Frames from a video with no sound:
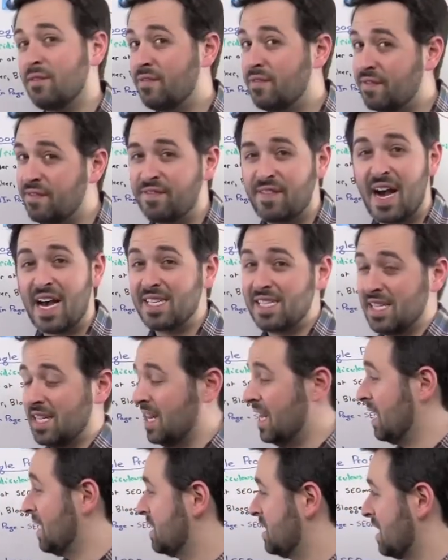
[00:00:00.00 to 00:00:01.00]

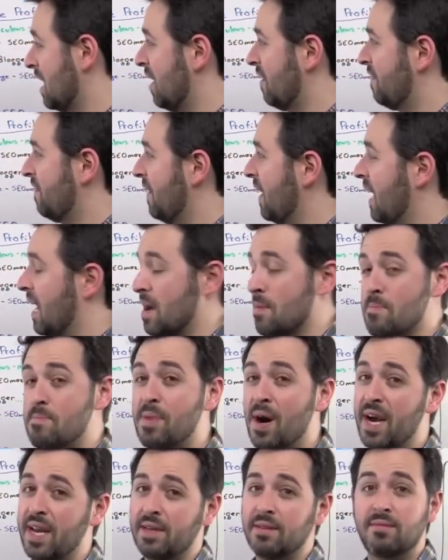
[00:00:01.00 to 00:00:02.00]
Fascinating stuff,
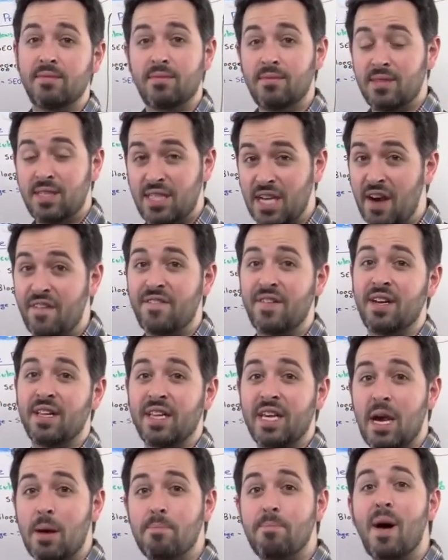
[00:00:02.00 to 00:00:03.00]
but
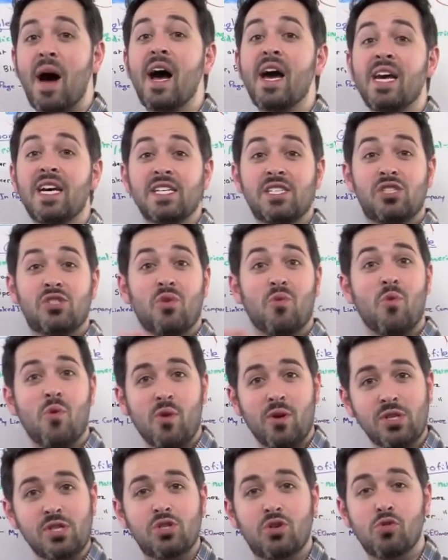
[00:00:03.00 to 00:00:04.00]
definitely a bias
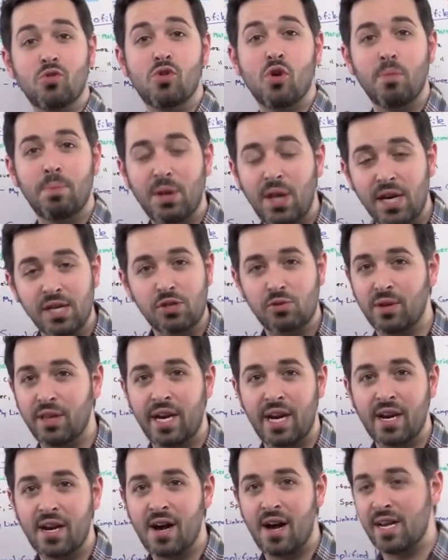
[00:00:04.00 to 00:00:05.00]
towards Google Plus
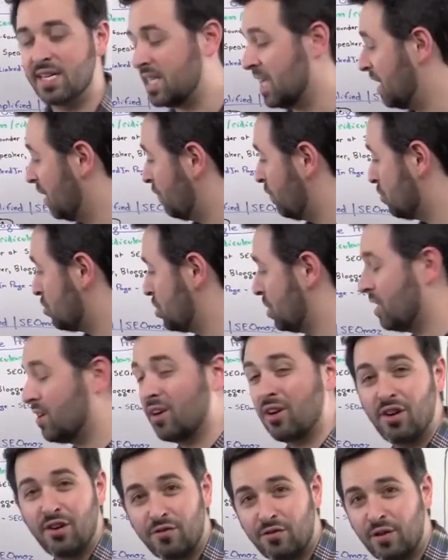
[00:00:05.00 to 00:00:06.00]
related content. If you're
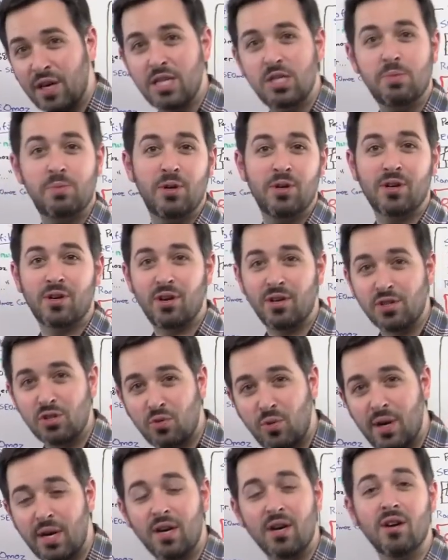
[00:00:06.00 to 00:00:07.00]
sharing on Facebook, on
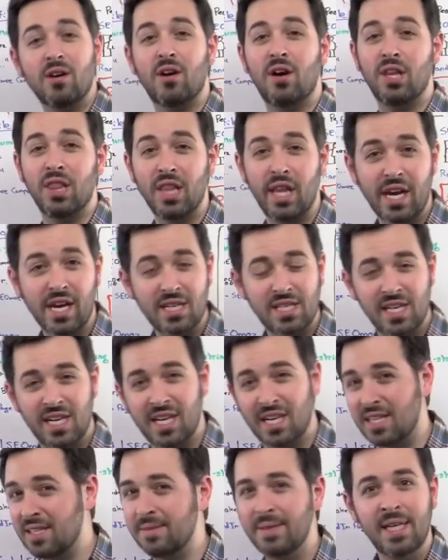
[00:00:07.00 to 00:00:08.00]
Twitter, on
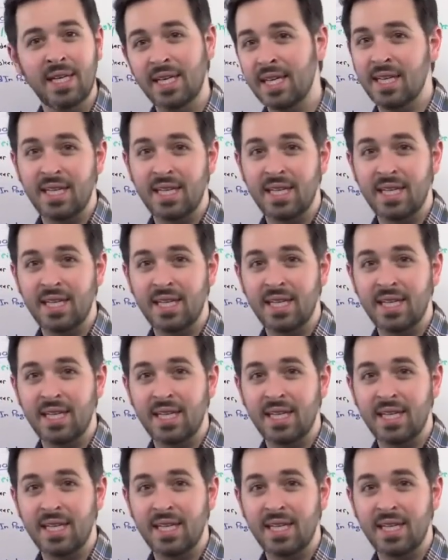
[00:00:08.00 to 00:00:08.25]
LinkedIn,